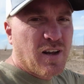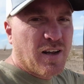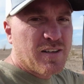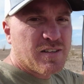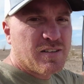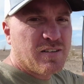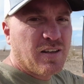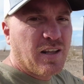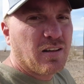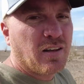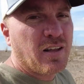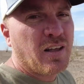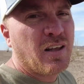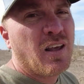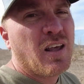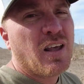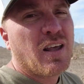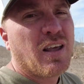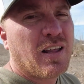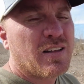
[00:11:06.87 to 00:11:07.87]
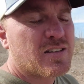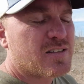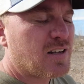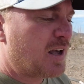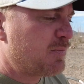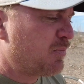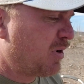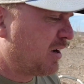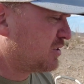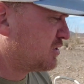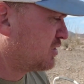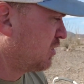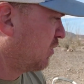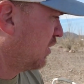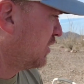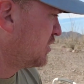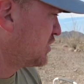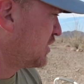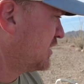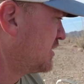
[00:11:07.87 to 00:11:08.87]
nice and neatly inside my
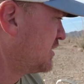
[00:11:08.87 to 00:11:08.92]
storage